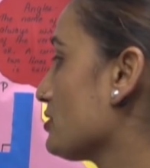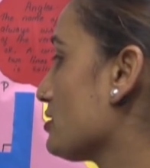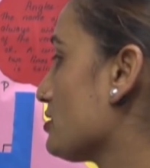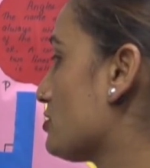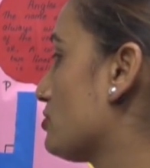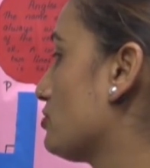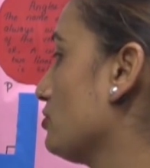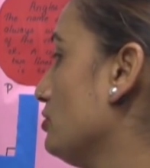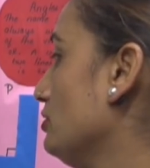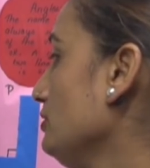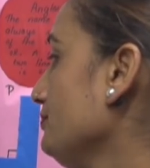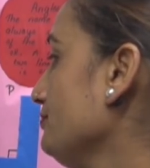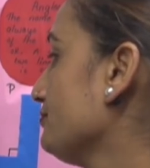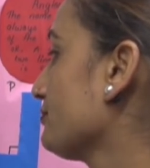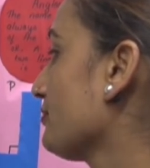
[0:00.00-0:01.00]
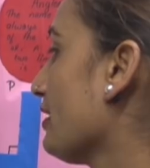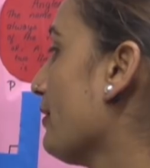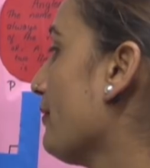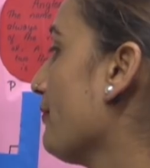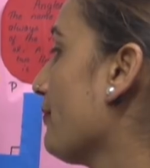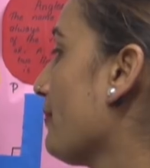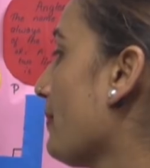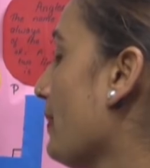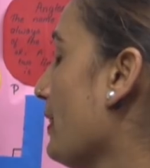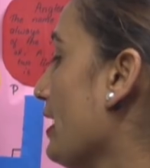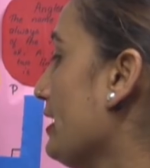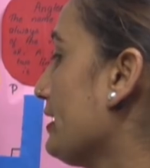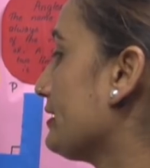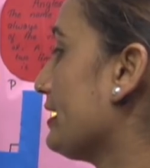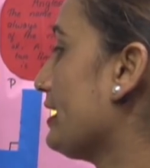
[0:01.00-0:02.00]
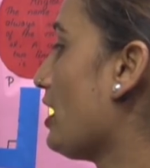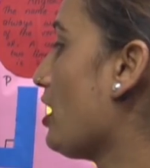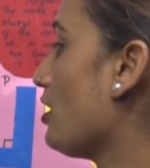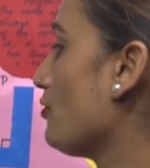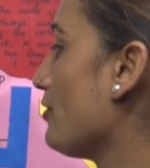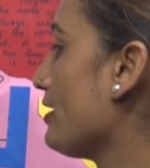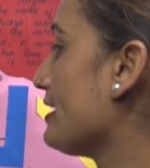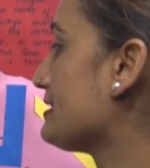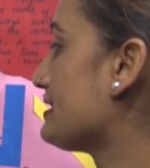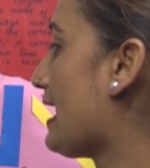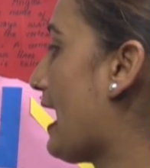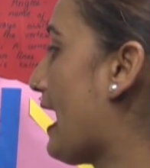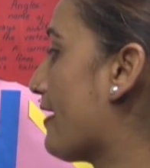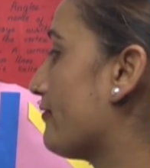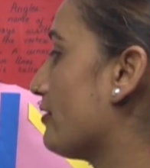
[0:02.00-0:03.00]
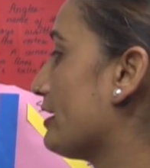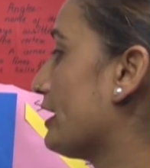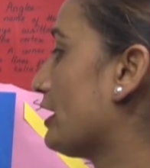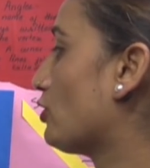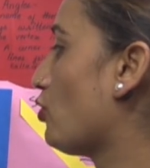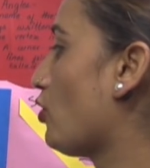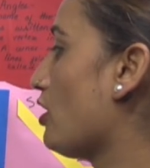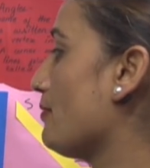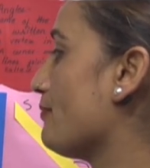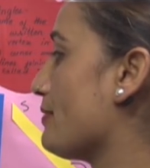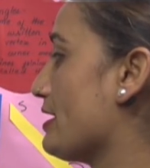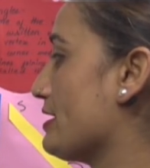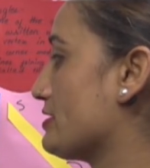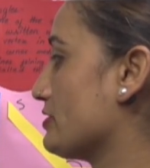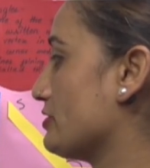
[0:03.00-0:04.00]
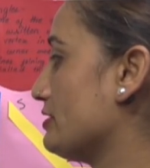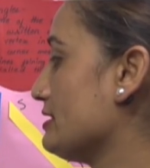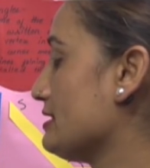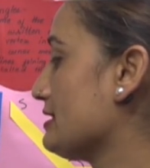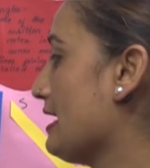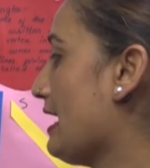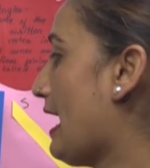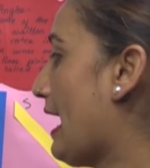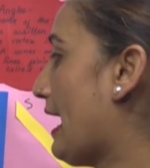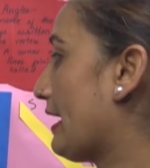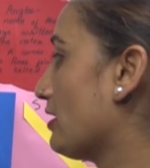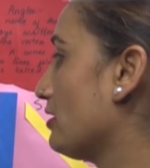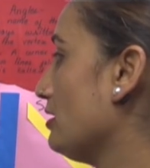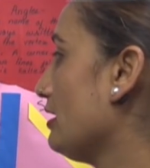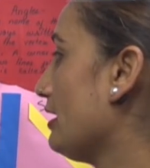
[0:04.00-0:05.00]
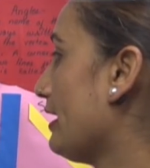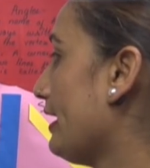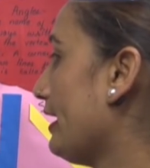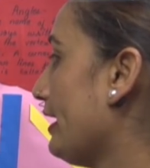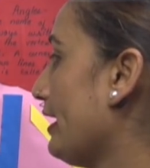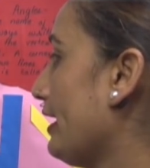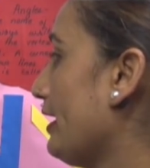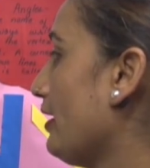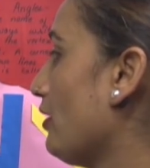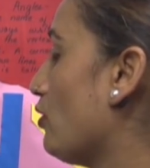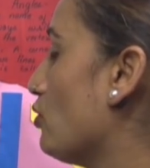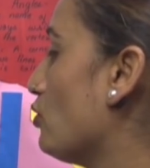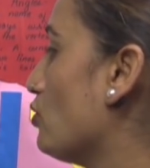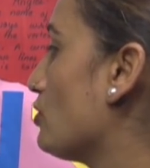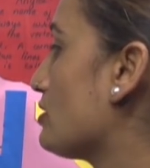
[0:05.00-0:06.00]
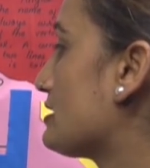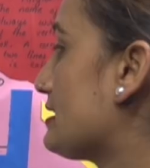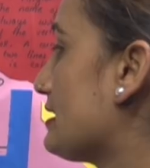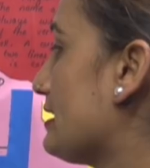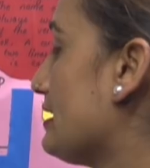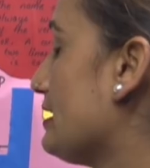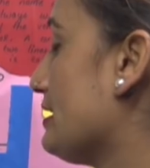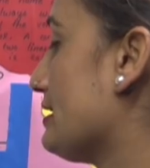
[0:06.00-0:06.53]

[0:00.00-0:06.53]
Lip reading: So, they always have equal measures. Angle AOC